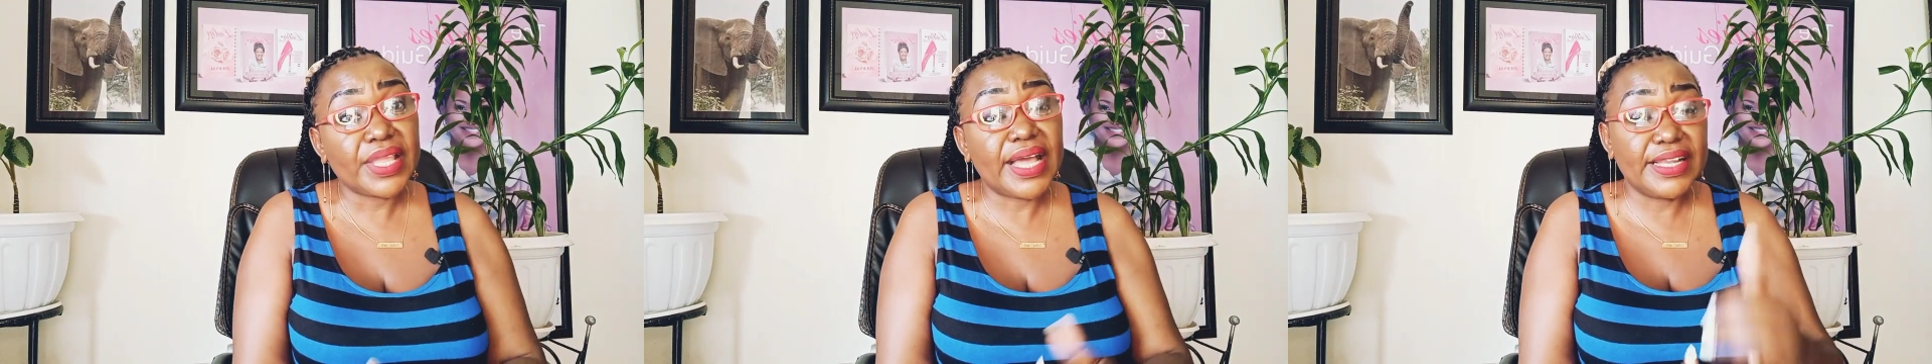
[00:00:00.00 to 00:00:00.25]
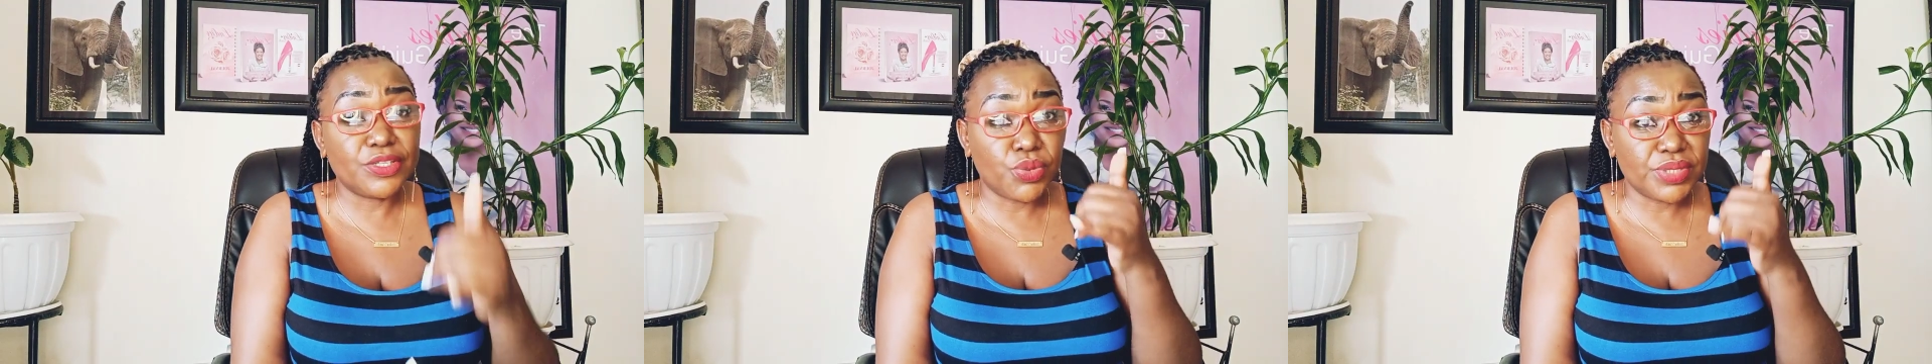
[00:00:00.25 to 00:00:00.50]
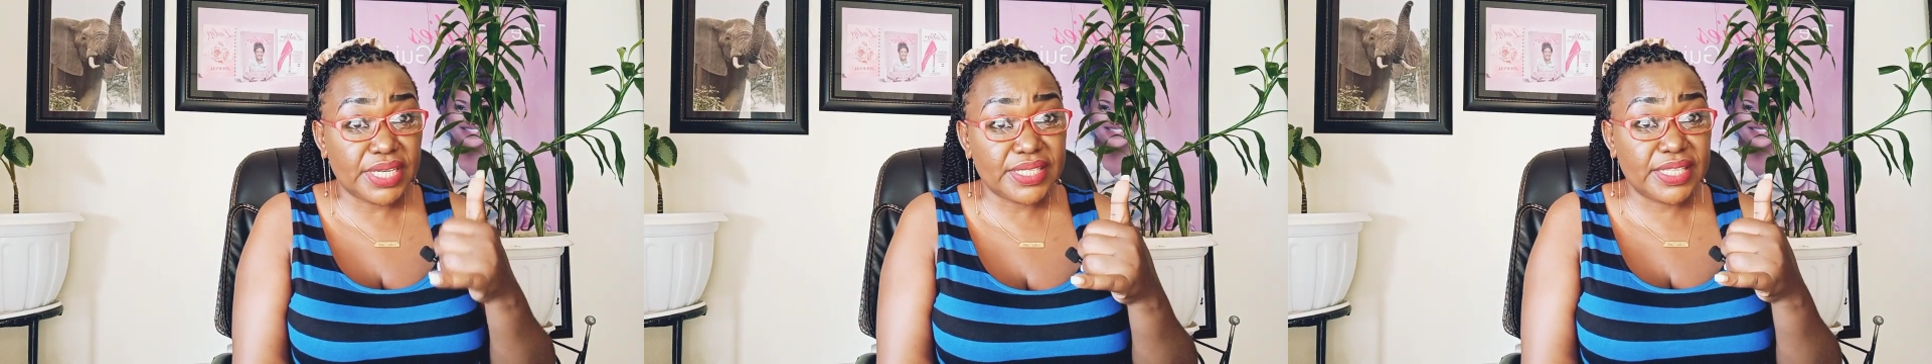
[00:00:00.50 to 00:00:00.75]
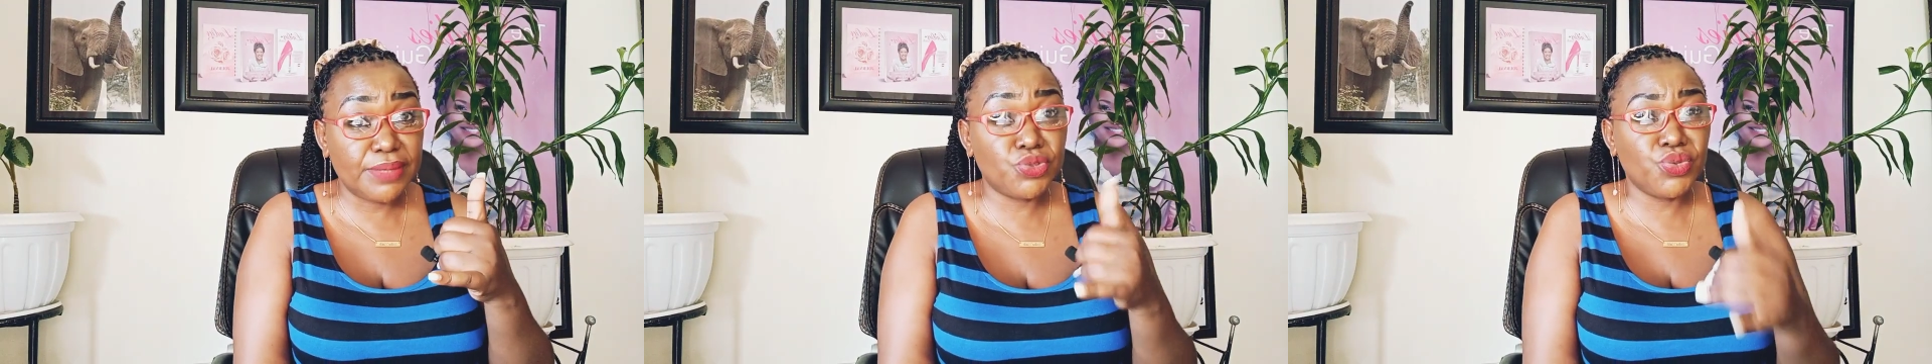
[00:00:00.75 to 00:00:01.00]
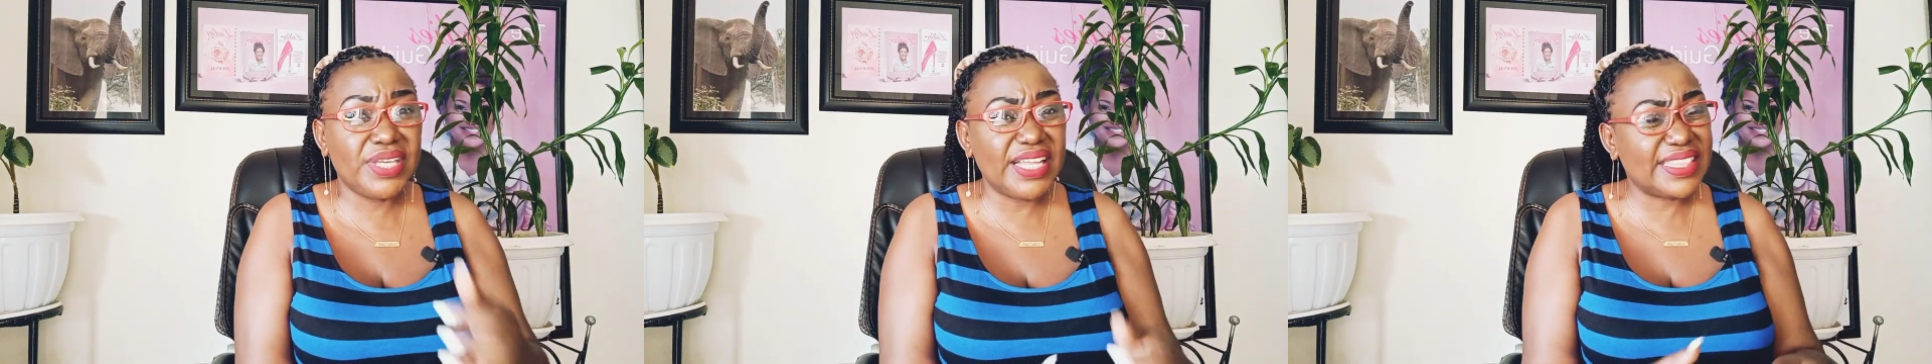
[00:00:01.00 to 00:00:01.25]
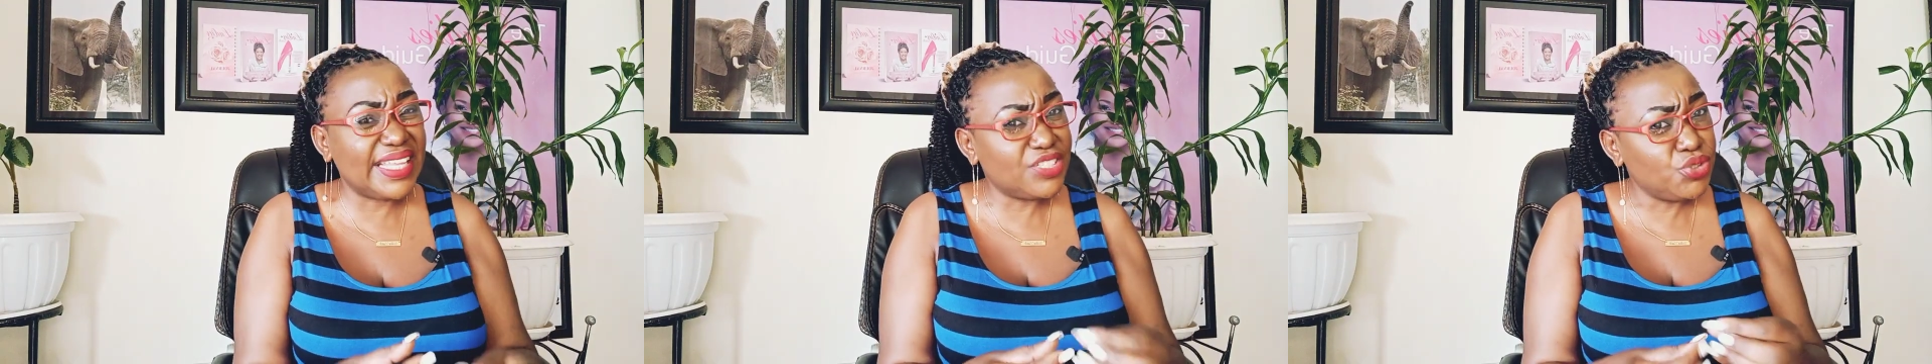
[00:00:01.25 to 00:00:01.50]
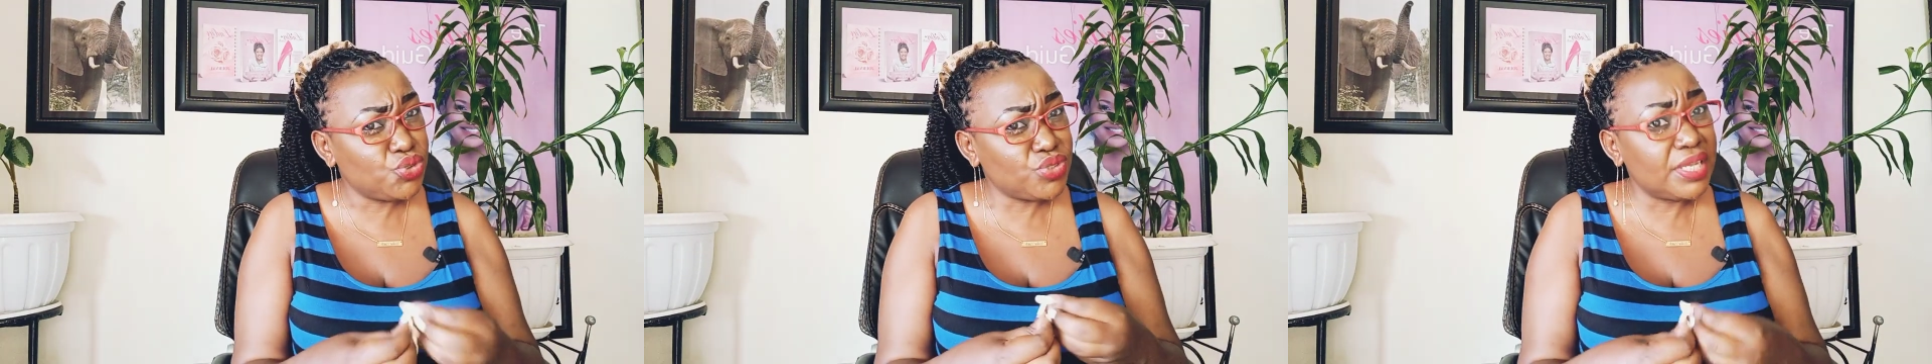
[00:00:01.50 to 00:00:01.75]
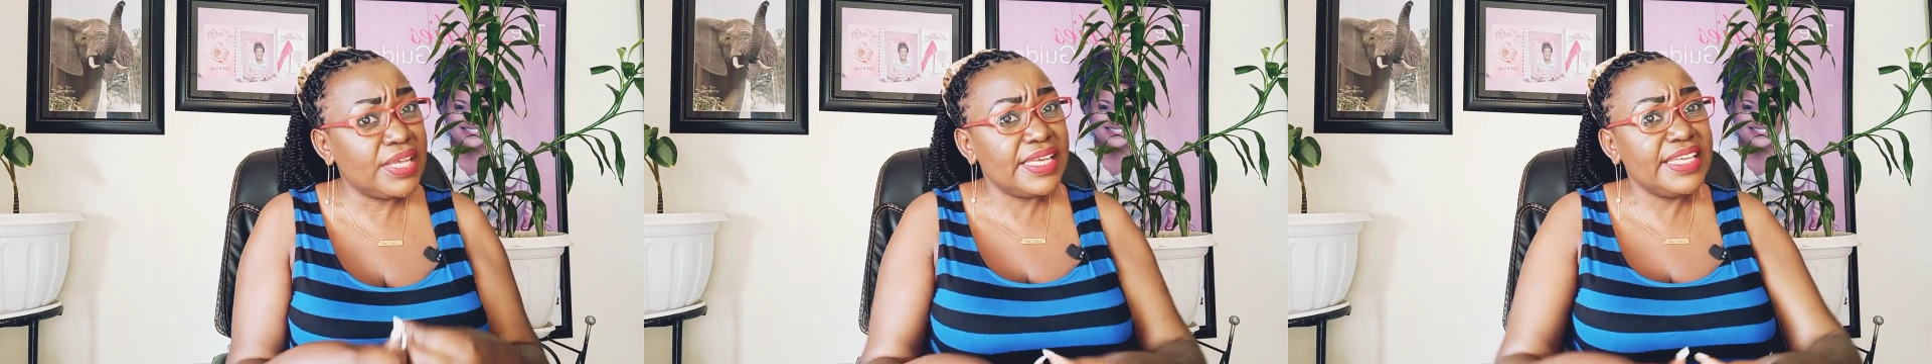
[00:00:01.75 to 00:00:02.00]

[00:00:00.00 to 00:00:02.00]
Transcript: and contact them to get that nutrition.